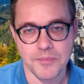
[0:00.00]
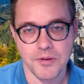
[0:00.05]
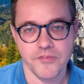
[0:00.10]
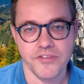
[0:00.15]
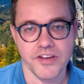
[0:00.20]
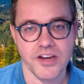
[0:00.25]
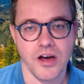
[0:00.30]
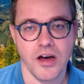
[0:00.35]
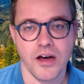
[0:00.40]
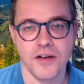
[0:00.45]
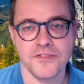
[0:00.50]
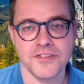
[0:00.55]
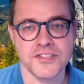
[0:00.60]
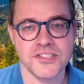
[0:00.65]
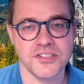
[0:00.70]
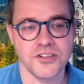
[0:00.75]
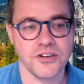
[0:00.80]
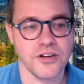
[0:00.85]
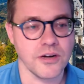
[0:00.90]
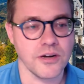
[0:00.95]
of an
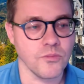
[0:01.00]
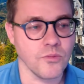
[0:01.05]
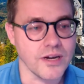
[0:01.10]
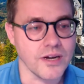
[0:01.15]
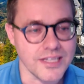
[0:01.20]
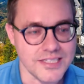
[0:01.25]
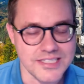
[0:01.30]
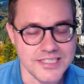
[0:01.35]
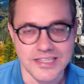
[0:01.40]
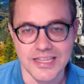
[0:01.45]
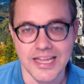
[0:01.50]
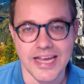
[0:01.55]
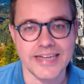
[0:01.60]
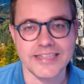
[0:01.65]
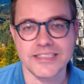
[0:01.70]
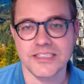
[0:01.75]
officer and what it's like